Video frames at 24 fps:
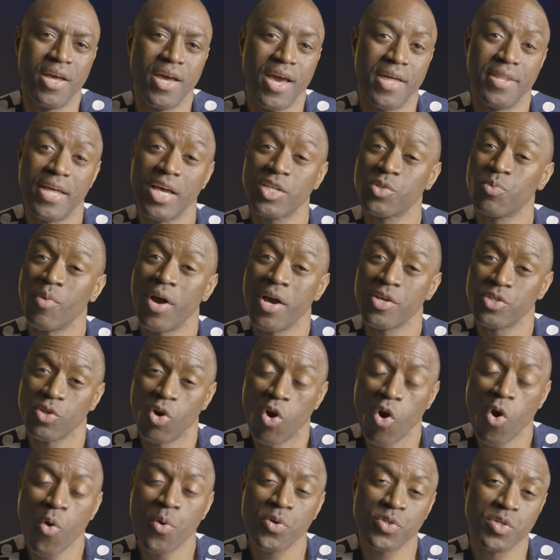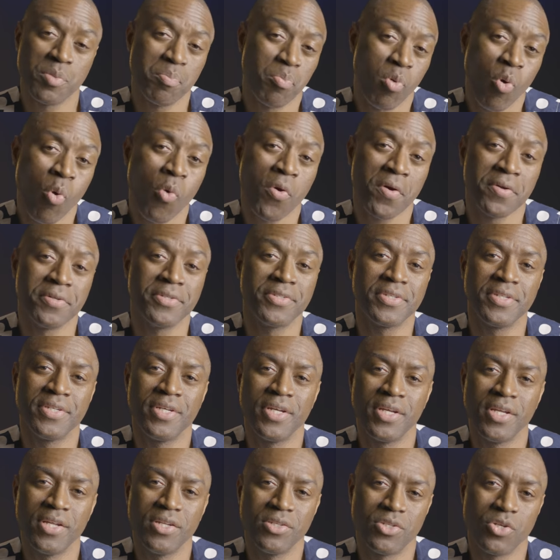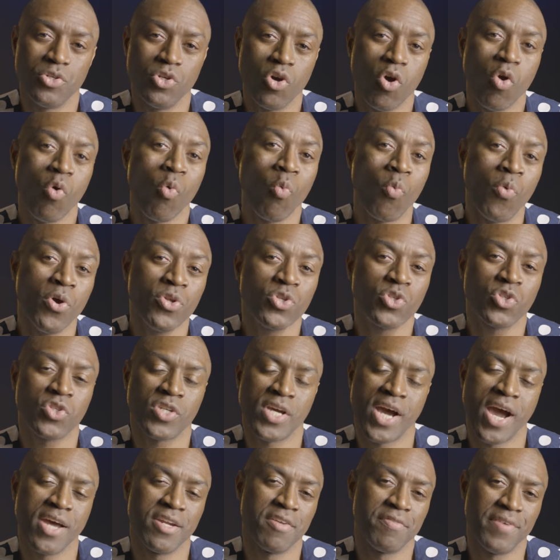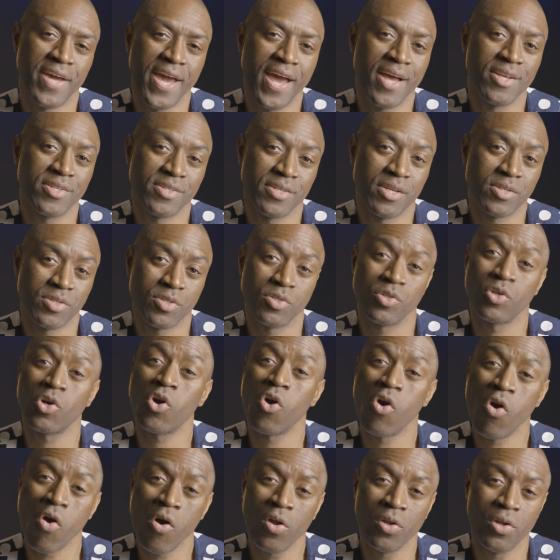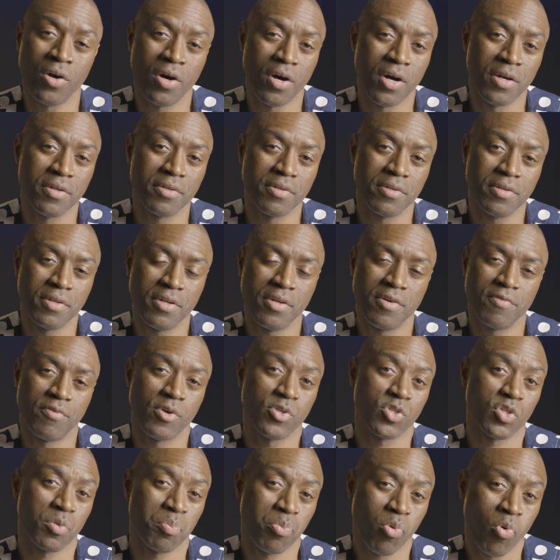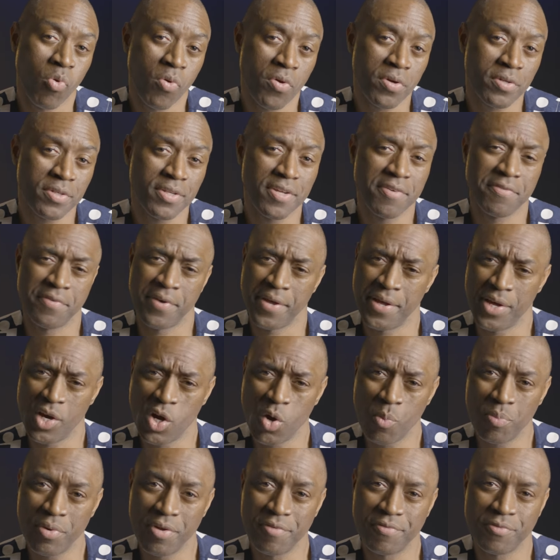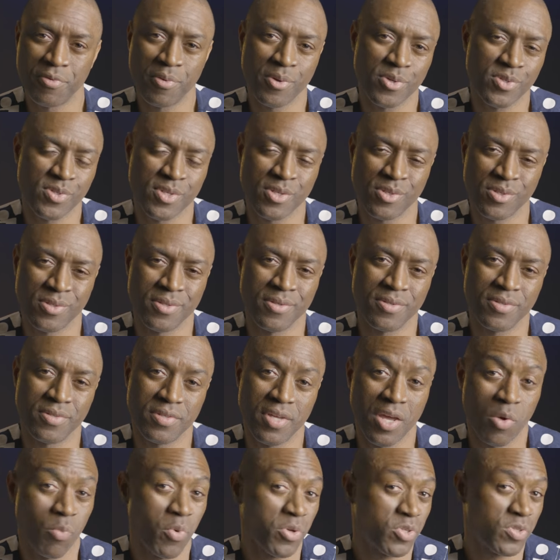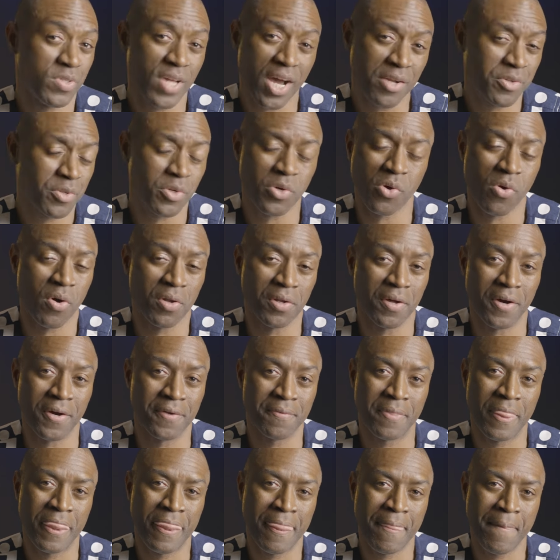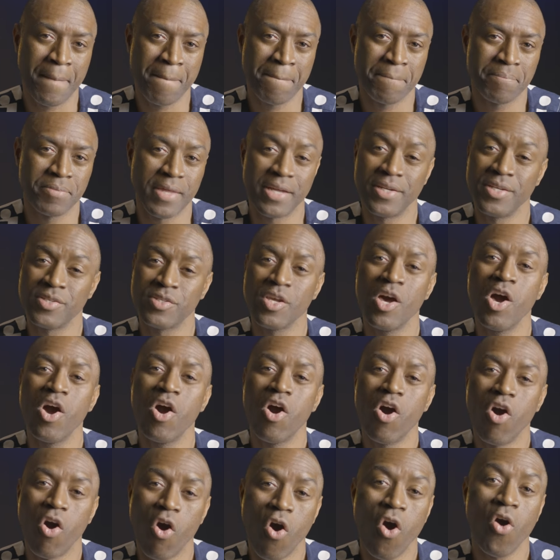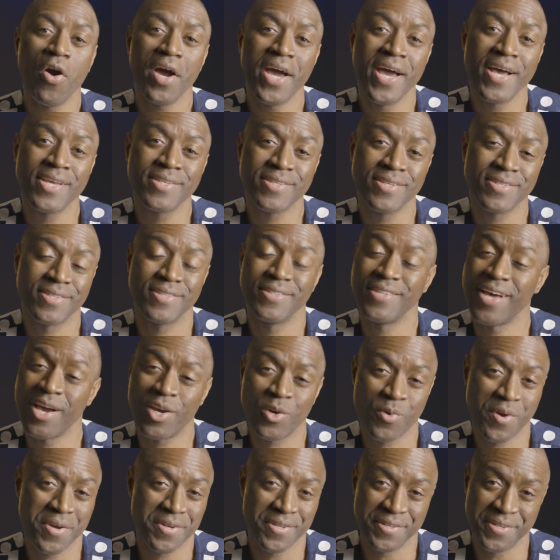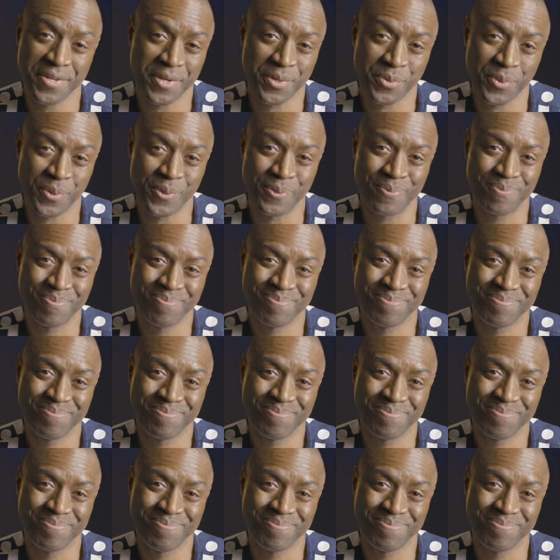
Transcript: And that's why it's always important to know which kind of ancestor to call on for support, for help, and for assistance, and which not to call on. That is, all ancestors are not created equal.